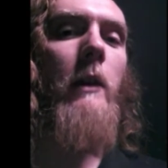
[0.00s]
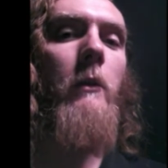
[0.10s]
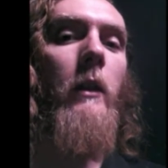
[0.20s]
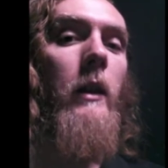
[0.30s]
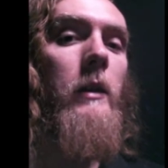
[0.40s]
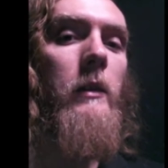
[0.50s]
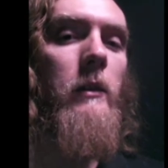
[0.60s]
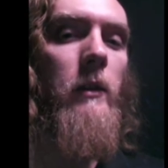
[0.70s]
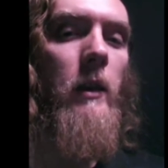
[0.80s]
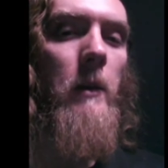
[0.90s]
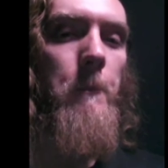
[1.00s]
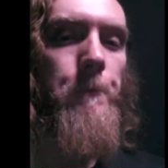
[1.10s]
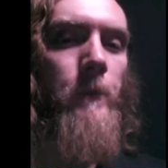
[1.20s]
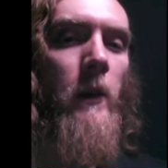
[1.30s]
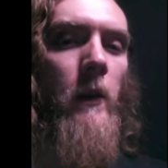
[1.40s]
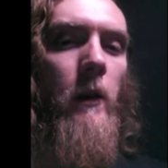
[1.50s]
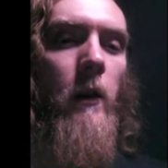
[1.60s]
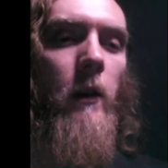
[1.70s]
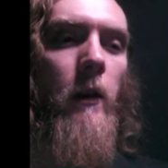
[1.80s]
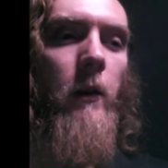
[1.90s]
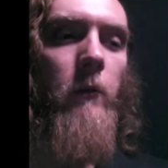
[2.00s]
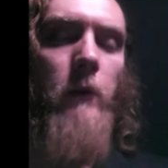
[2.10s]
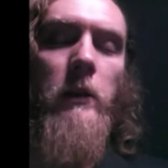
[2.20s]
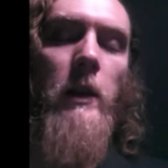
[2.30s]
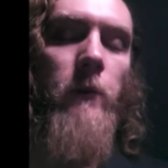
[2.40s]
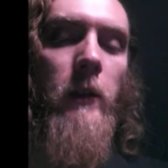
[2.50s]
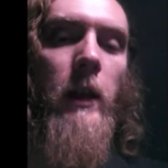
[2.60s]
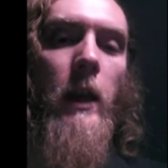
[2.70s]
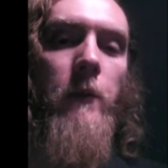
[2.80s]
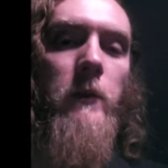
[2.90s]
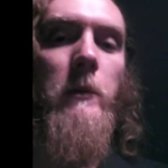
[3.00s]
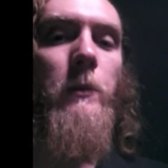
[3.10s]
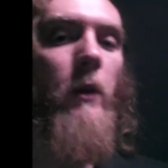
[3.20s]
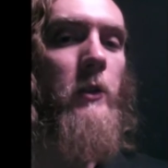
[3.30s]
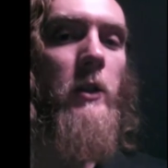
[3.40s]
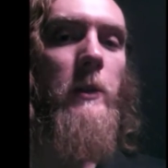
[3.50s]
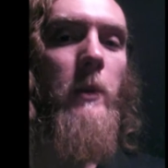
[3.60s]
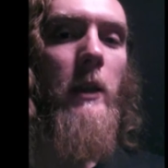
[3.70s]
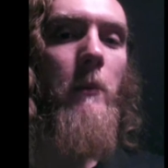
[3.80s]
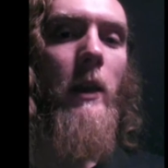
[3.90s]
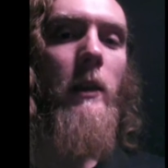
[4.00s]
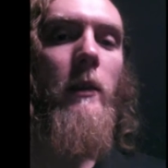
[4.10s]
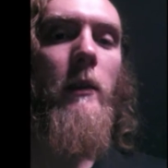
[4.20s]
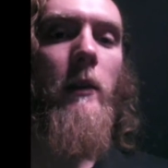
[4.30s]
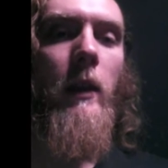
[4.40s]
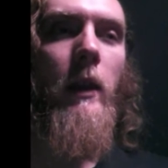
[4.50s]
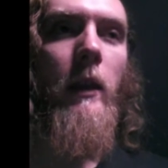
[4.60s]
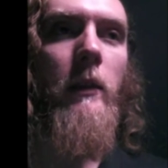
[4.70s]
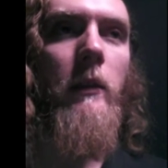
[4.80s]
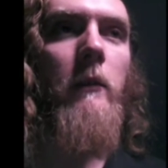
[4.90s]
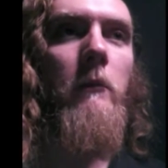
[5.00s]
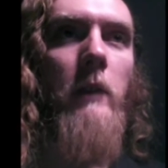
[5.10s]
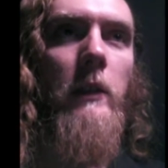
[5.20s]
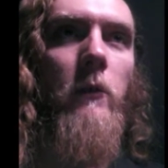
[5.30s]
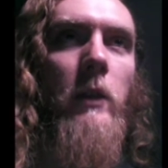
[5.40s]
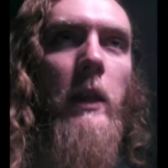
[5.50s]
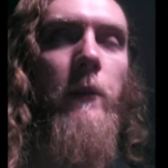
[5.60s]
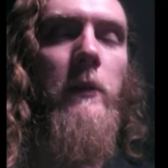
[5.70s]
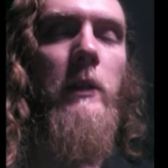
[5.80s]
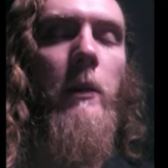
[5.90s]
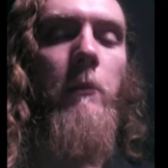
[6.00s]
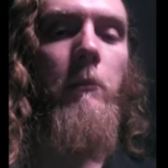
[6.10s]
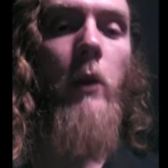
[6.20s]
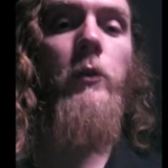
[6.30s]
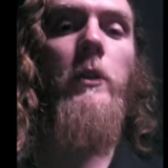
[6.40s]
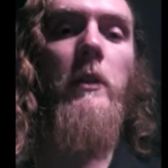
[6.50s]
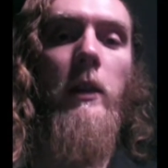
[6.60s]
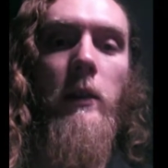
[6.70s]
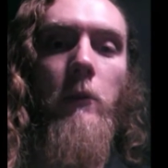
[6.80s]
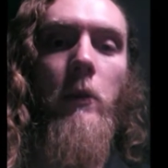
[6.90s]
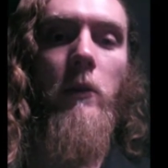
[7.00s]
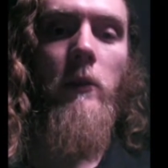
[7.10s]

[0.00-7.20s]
like in the game. We definitely have some sprite sheets being made, and that's going to give us some motion in the world.